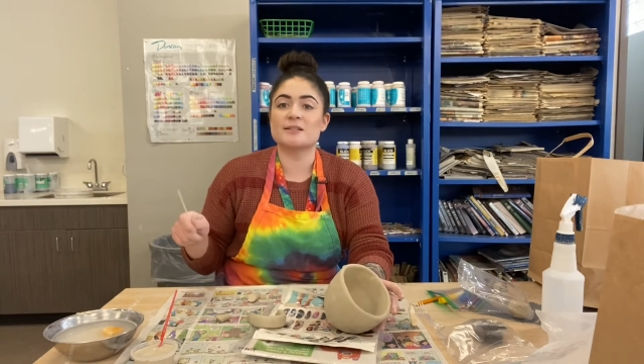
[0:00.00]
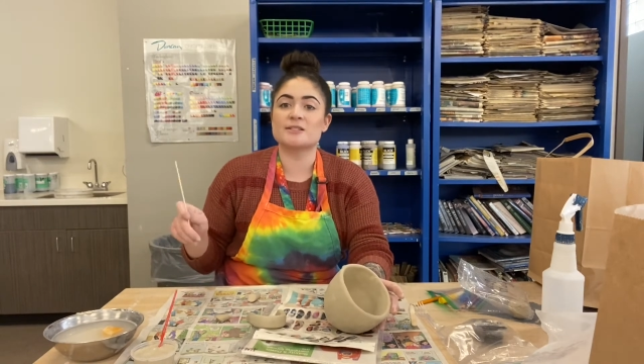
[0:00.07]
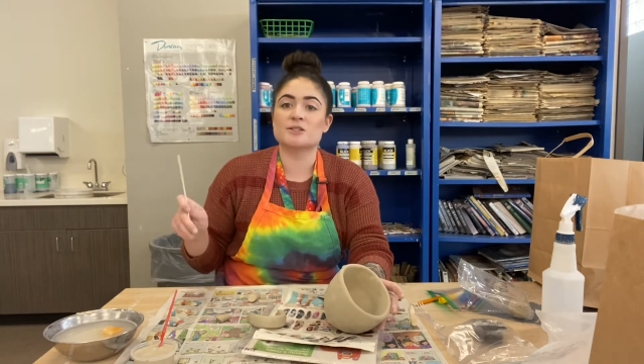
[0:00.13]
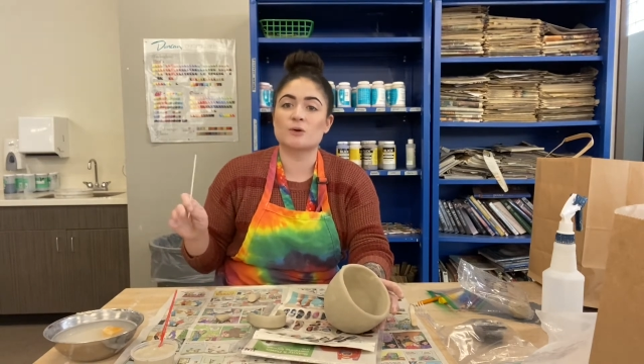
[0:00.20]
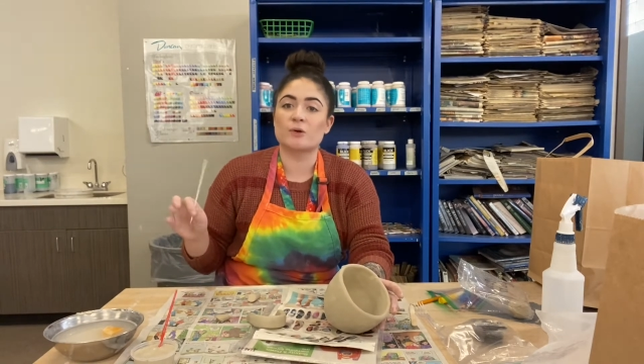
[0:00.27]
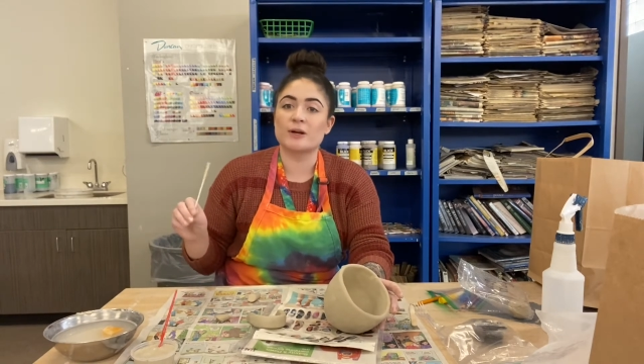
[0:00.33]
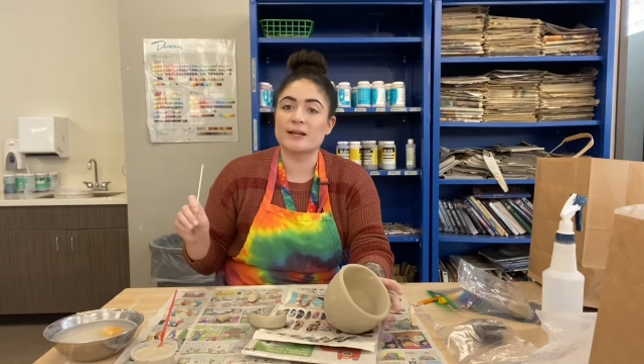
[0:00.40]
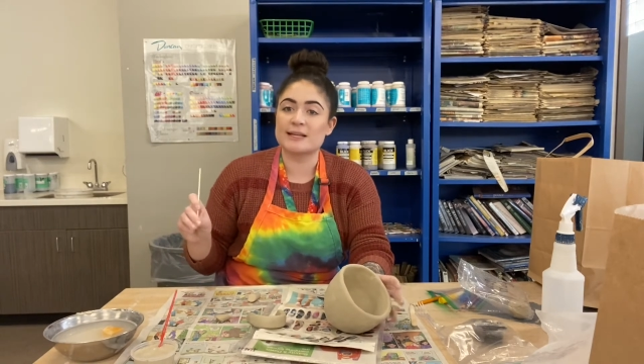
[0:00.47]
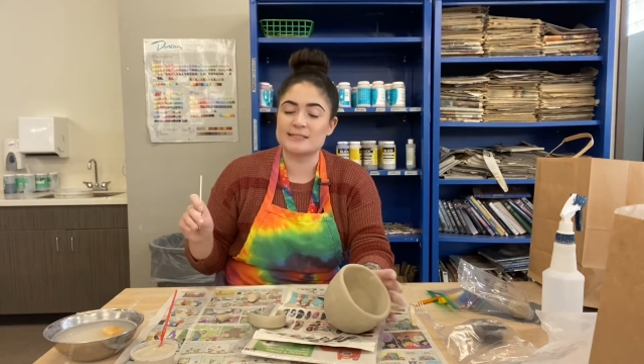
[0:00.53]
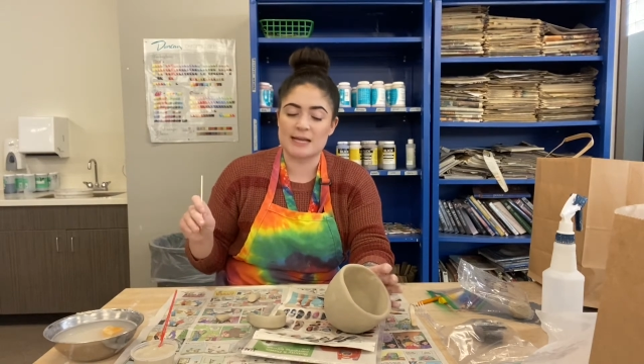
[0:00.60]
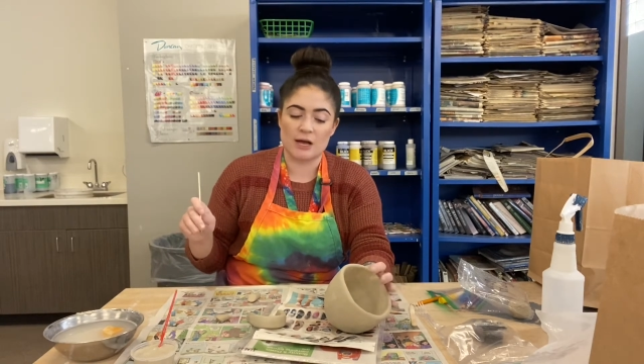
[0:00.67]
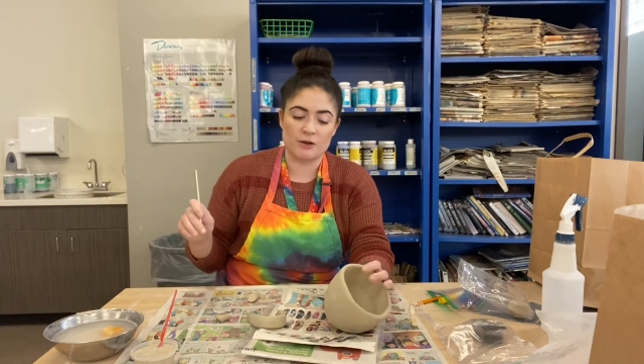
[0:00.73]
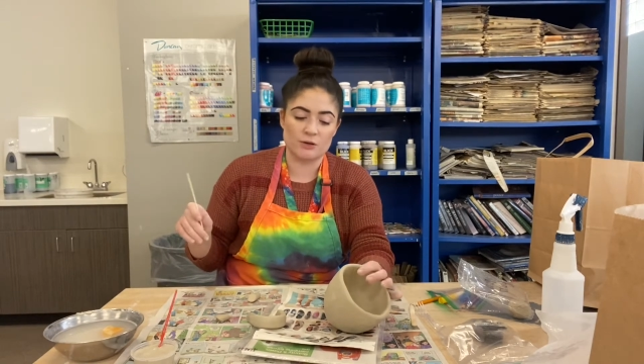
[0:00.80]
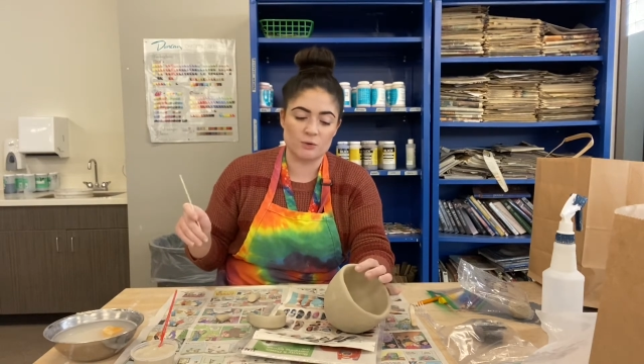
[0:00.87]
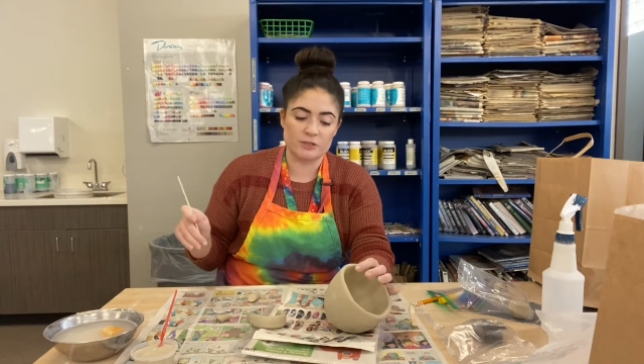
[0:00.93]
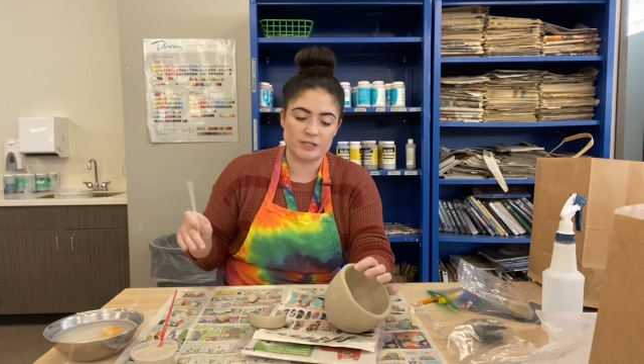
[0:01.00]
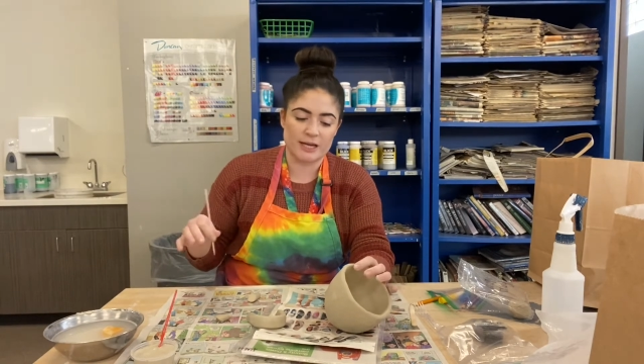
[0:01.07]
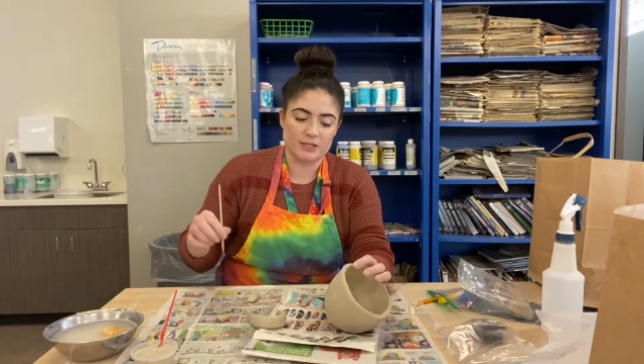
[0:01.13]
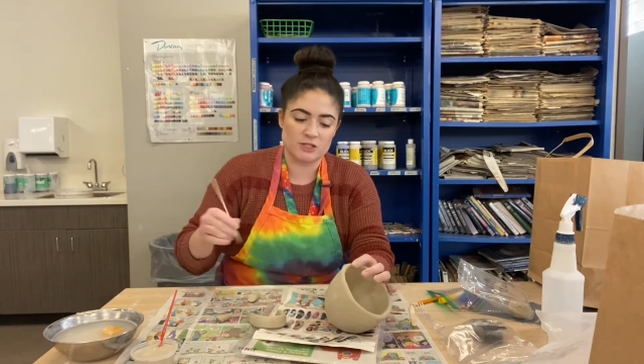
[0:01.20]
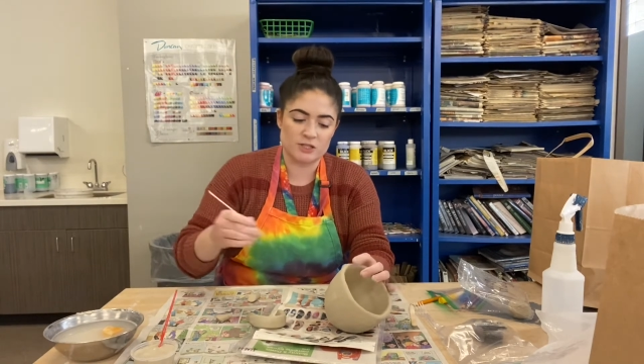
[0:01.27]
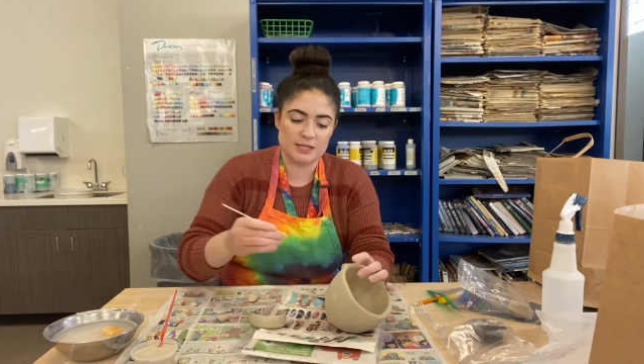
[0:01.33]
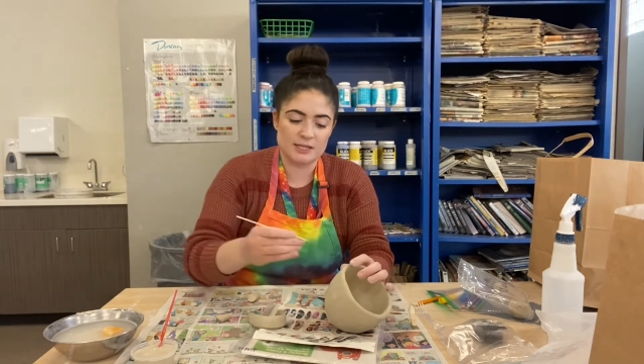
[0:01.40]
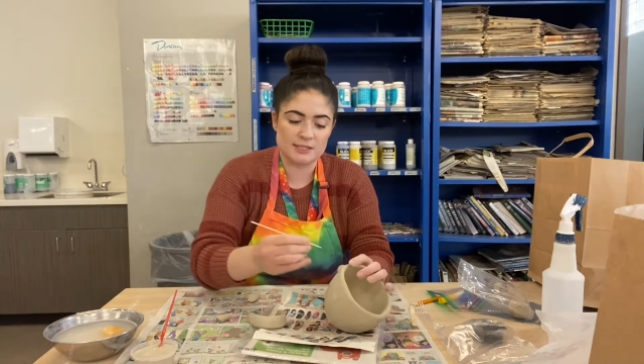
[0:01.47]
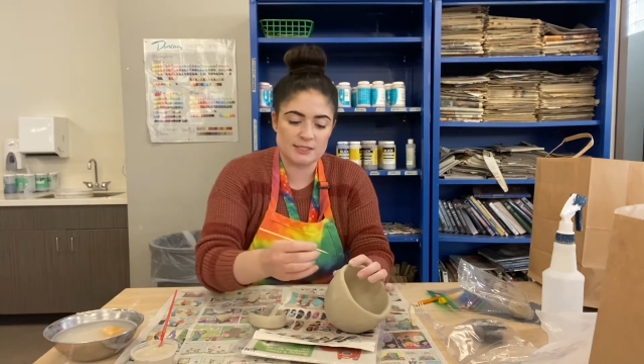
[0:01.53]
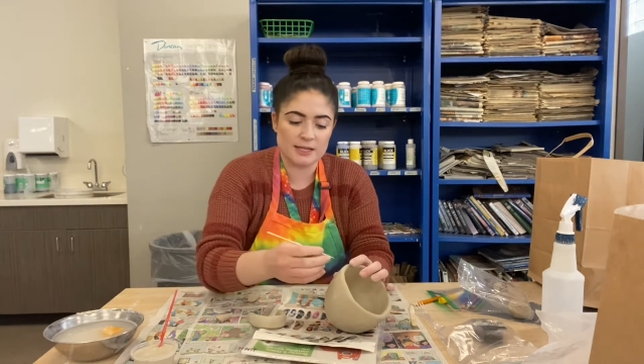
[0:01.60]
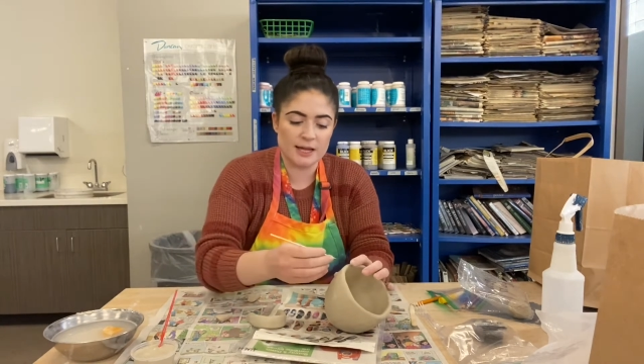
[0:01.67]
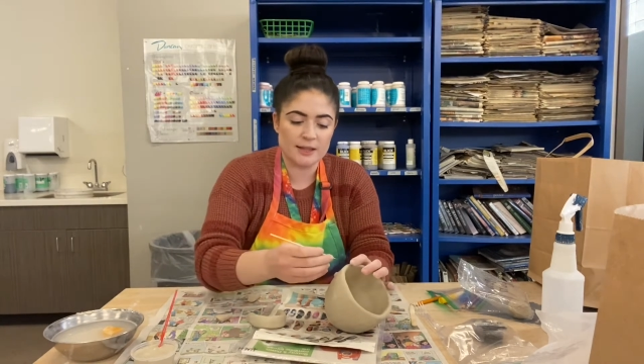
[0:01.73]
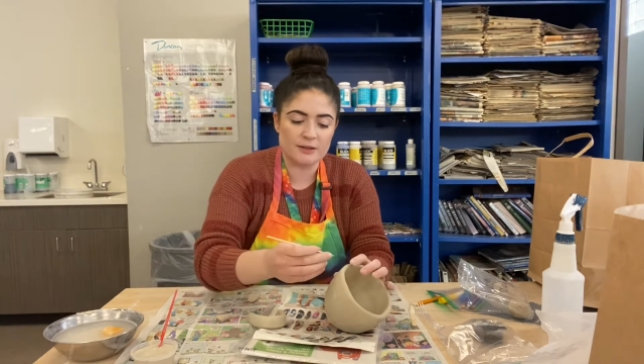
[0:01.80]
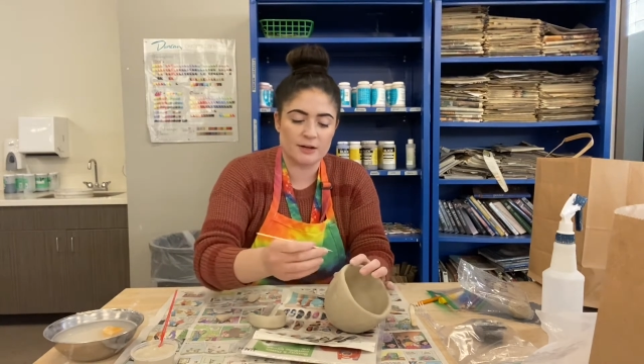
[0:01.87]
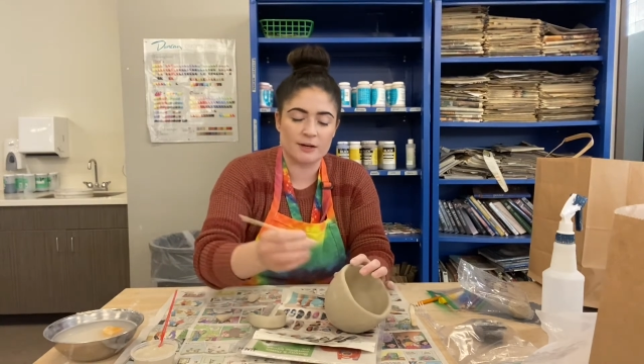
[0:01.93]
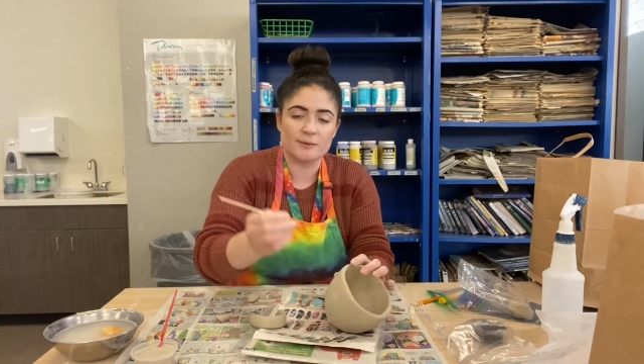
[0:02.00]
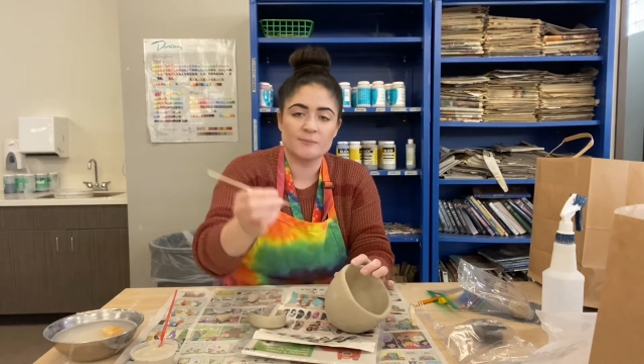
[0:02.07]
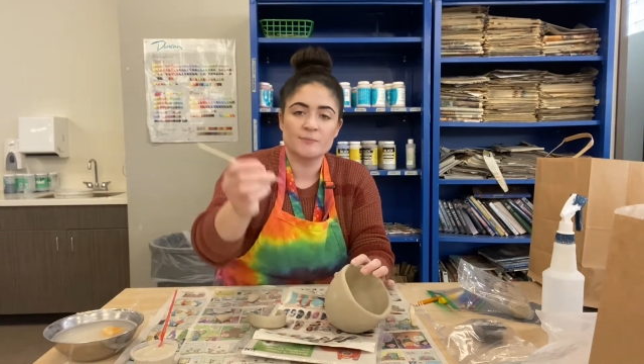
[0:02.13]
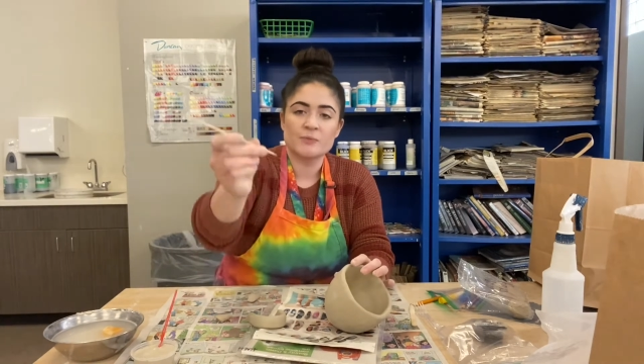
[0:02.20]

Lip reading: scoring is how you attach things together.